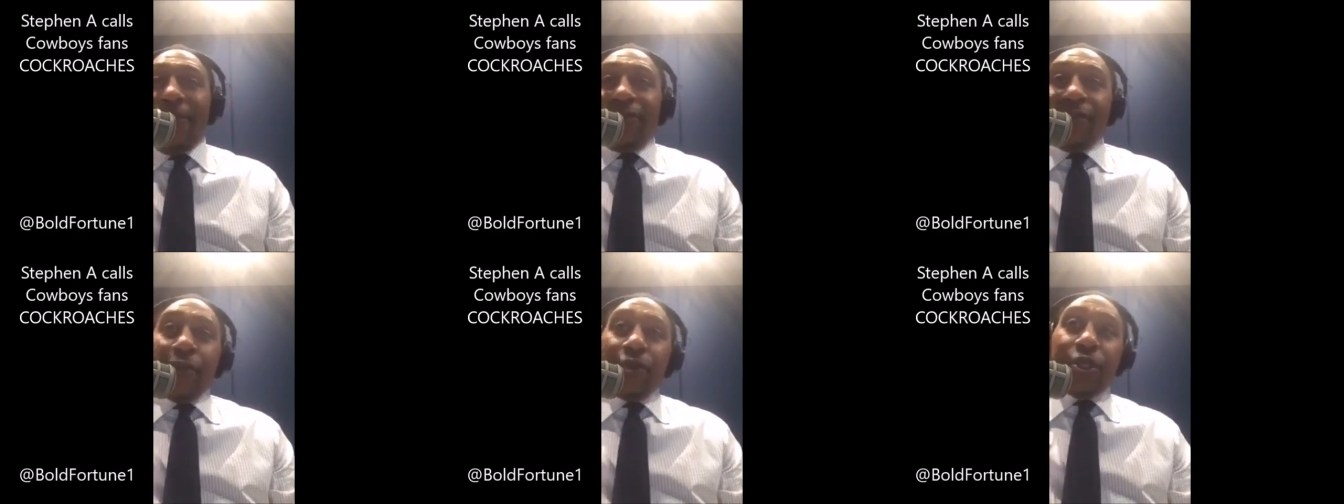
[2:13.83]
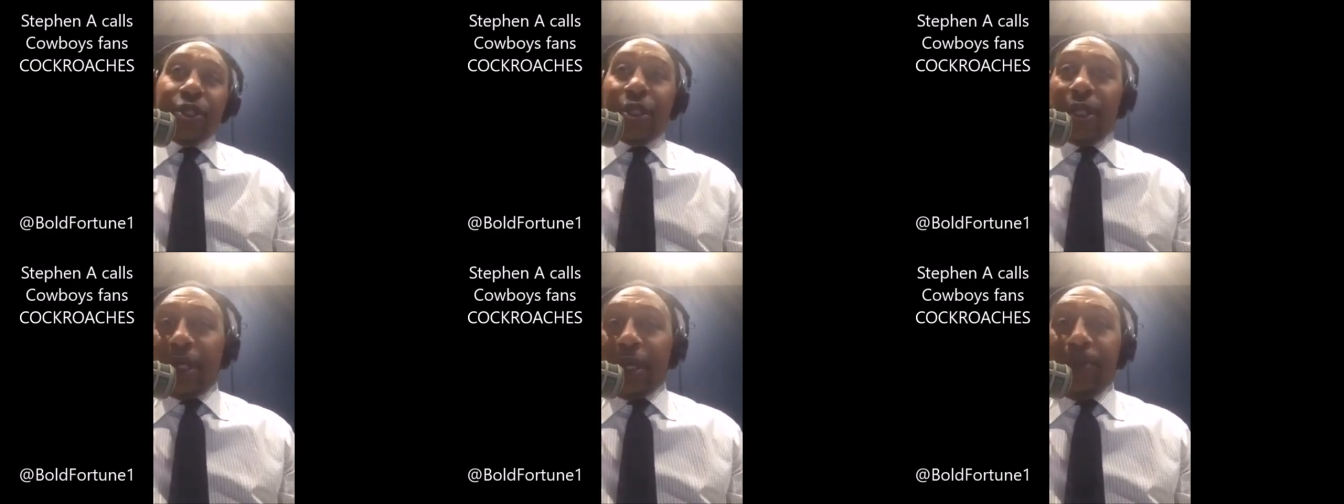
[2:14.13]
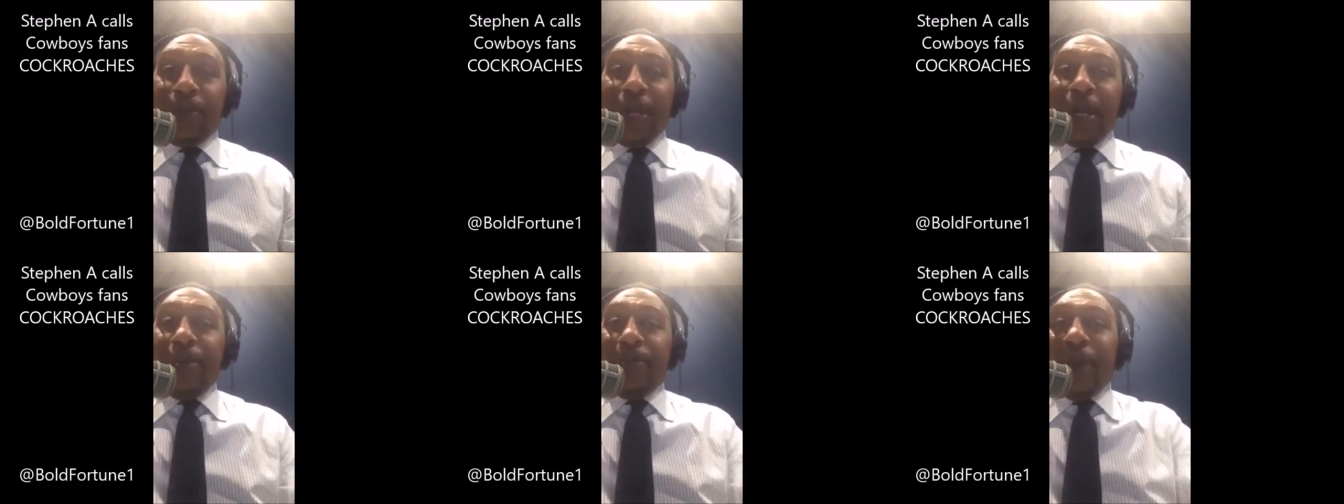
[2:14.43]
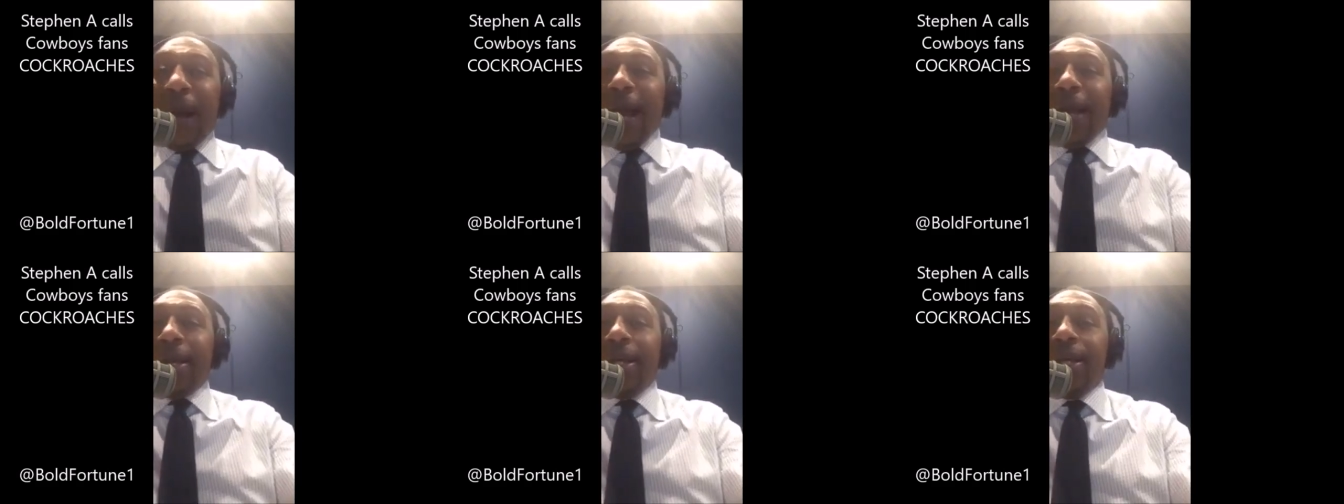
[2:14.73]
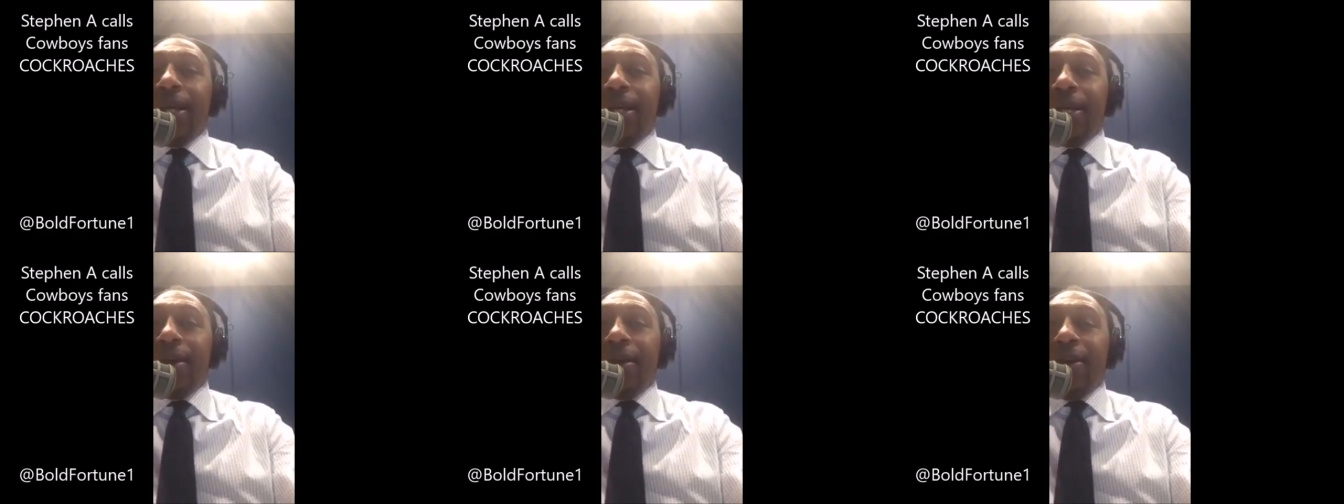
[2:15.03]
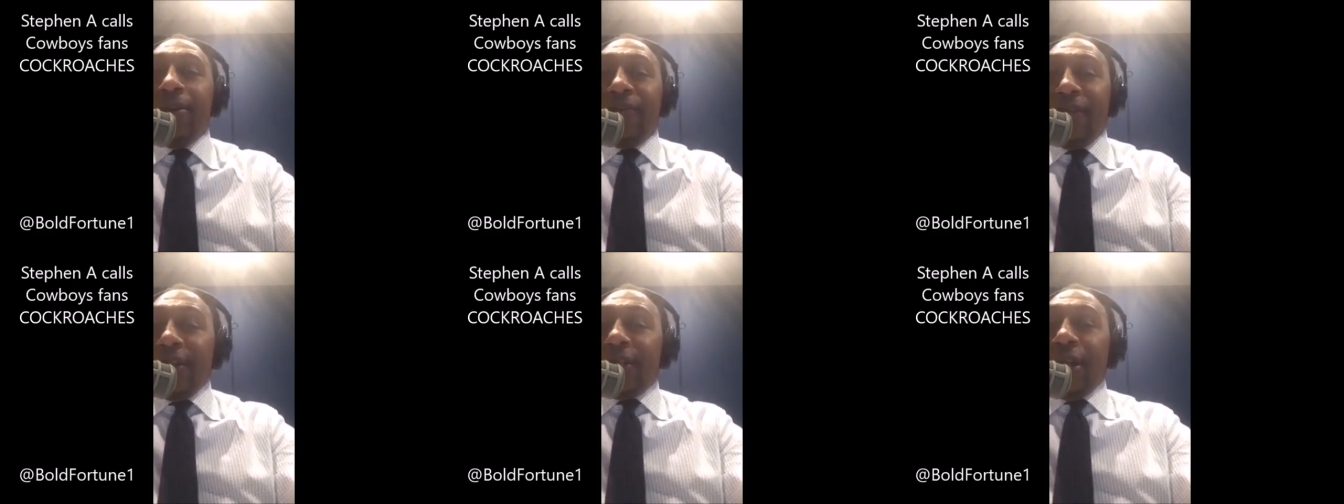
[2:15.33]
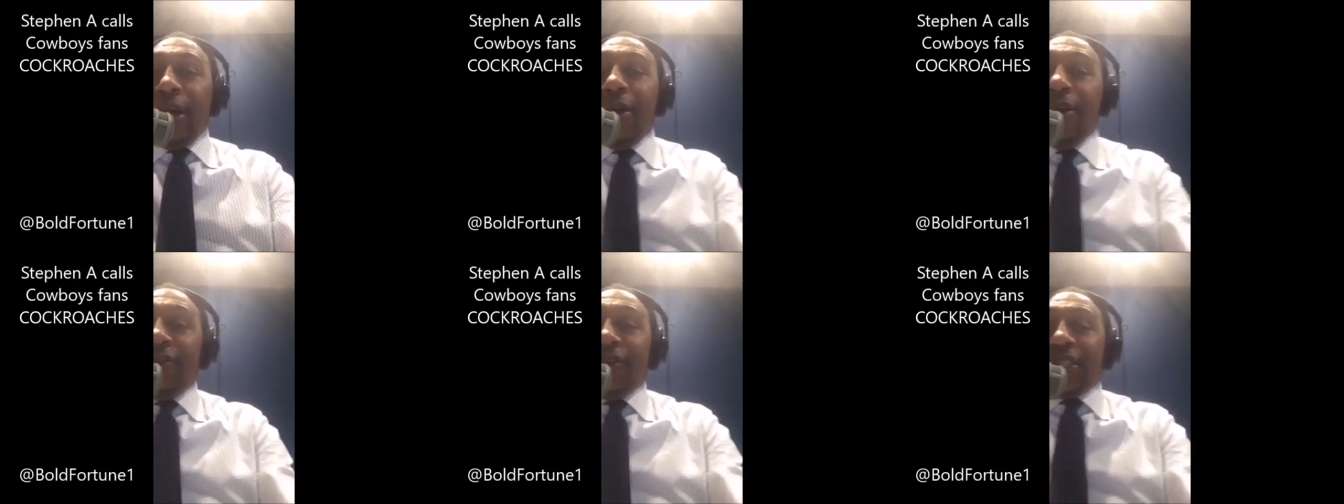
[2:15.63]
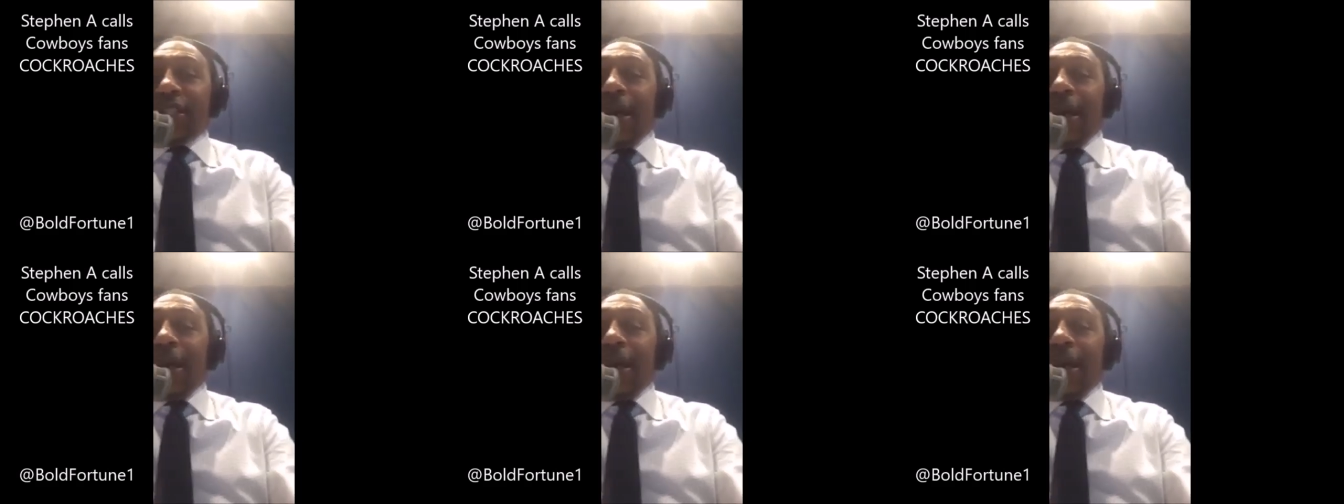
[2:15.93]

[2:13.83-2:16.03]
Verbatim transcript: future's looking pretty bright for the for